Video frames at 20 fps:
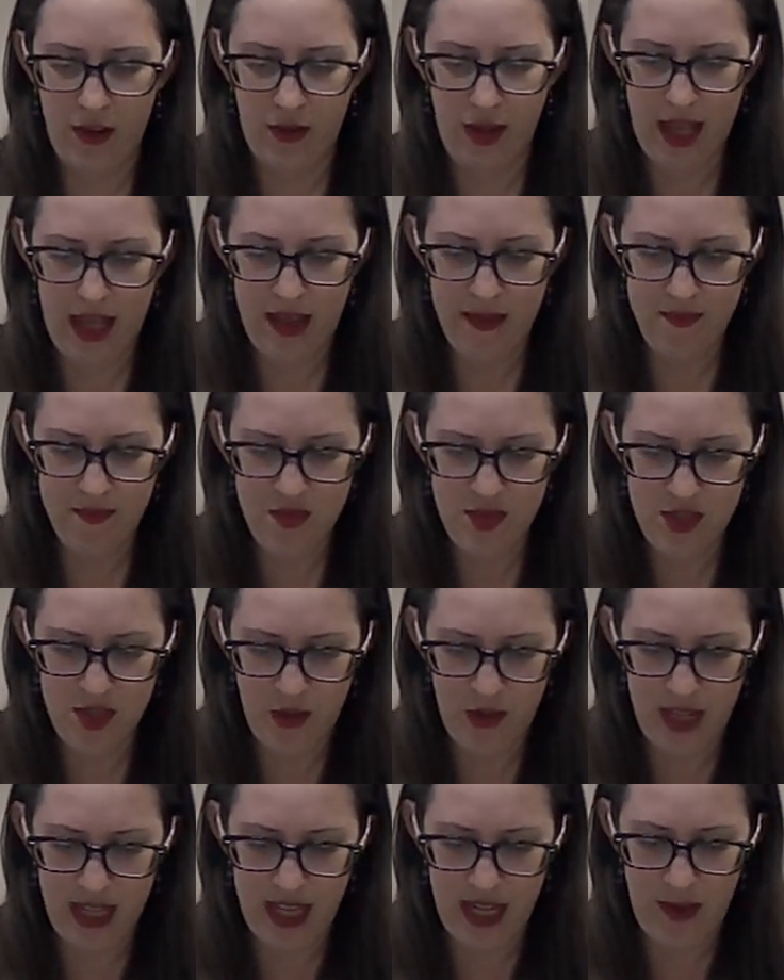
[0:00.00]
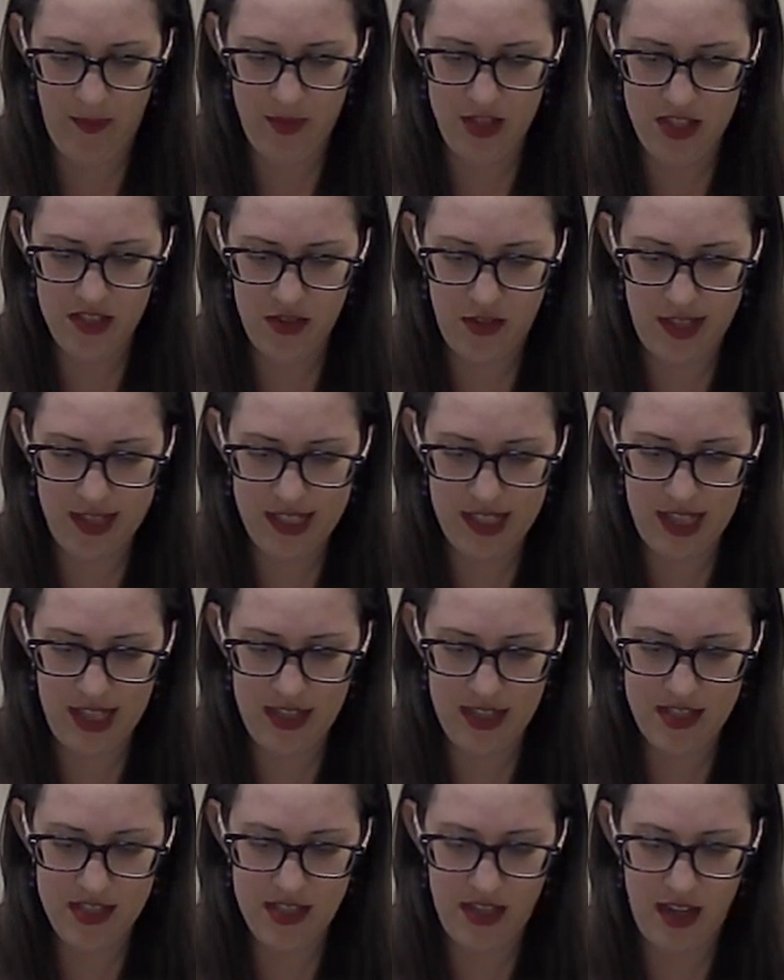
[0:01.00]
Okay, so again, I'm just going to
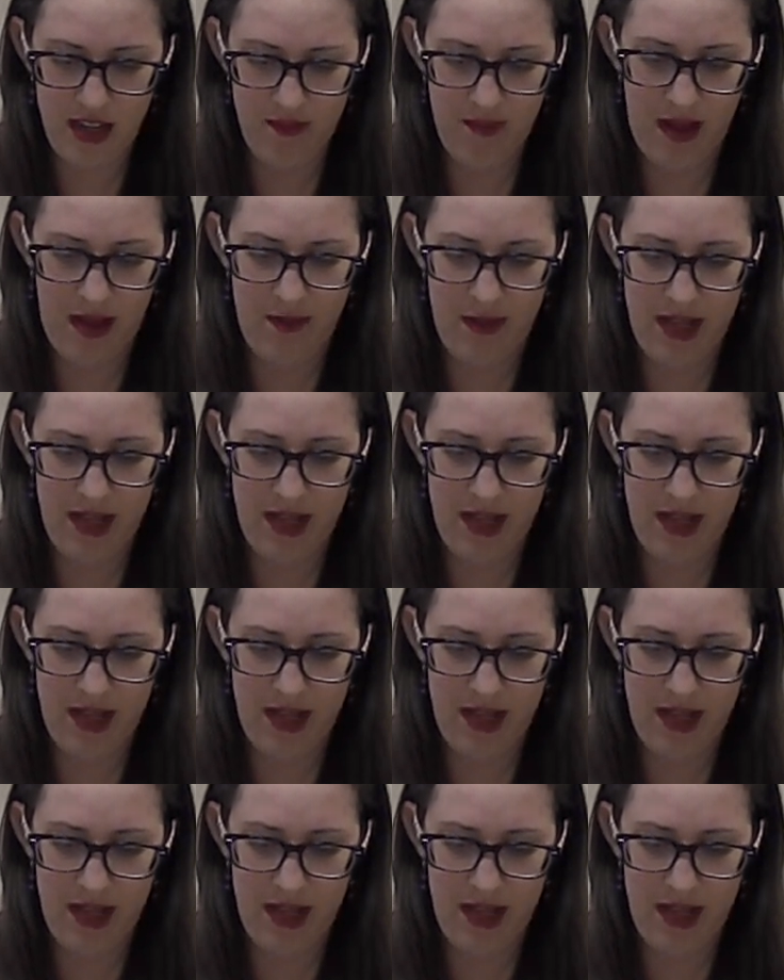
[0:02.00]
get it started